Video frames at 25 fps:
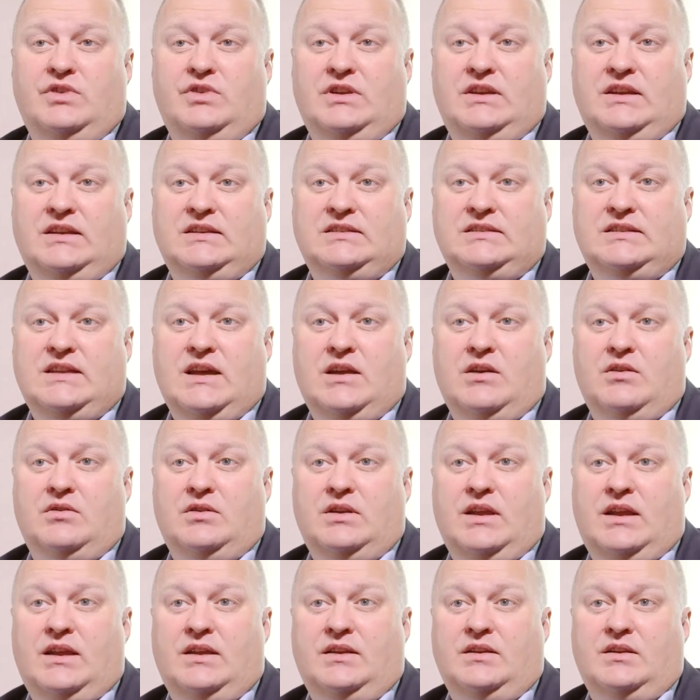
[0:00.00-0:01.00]
readings
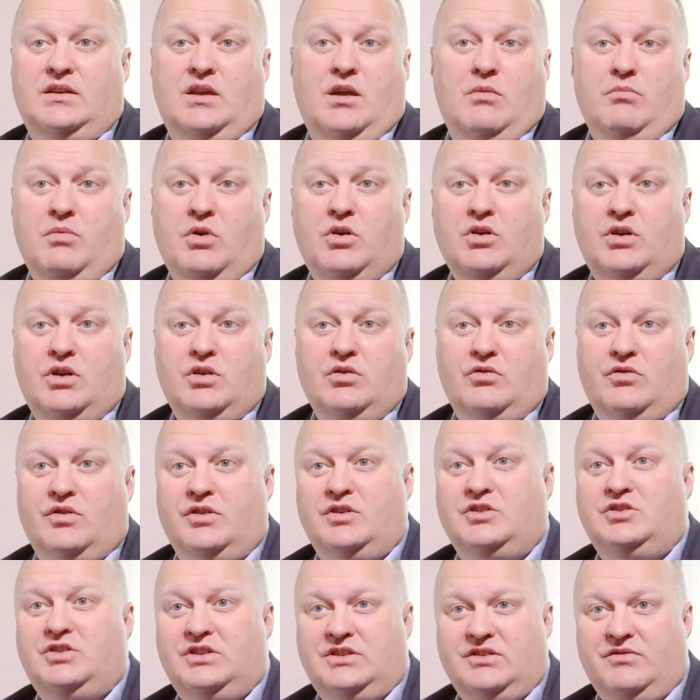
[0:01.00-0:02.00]
down in a book or on
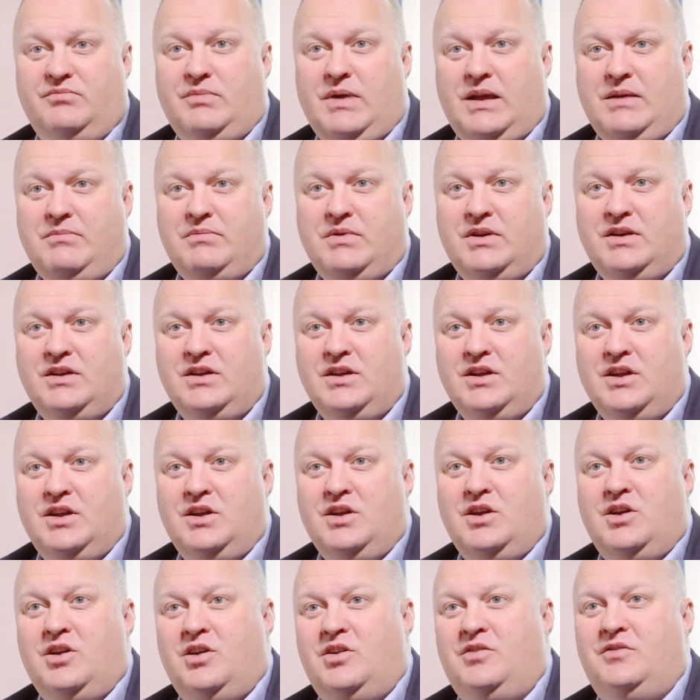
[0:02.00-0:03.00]
a sheet of paper
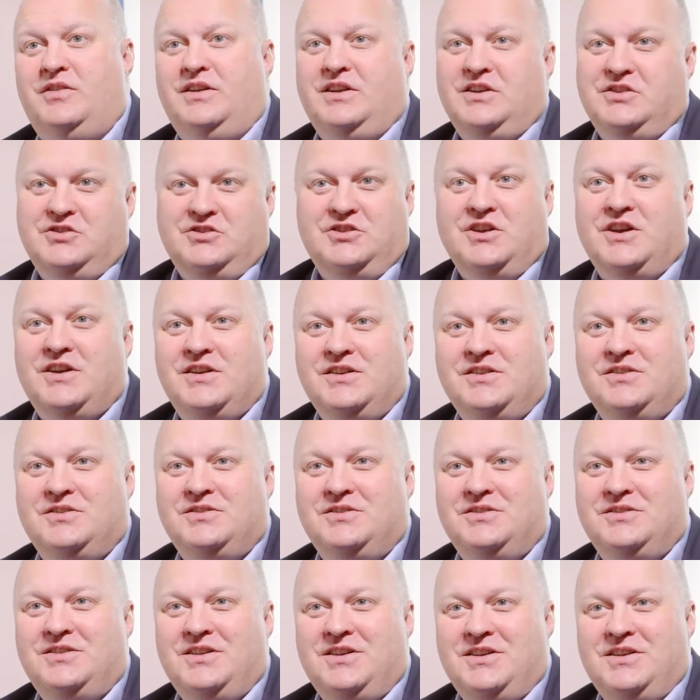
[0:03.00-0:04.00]
or in a
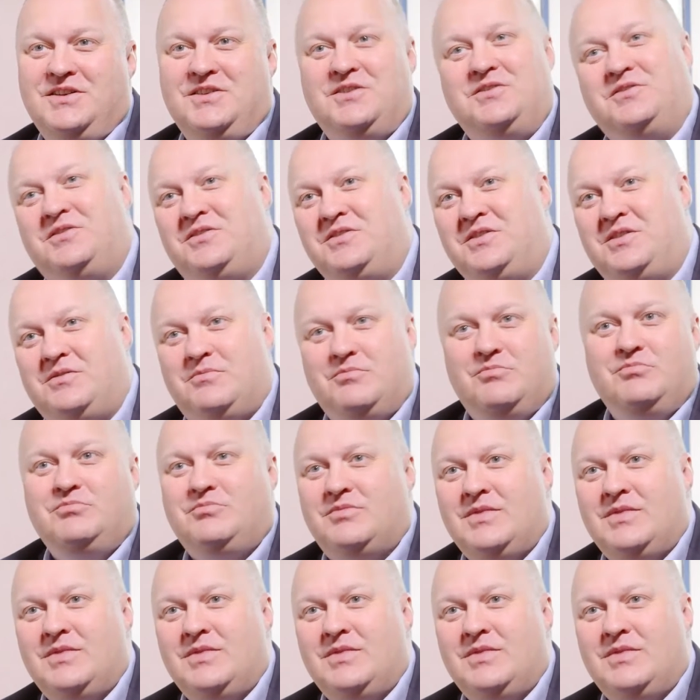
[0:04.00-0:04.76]
journal or on the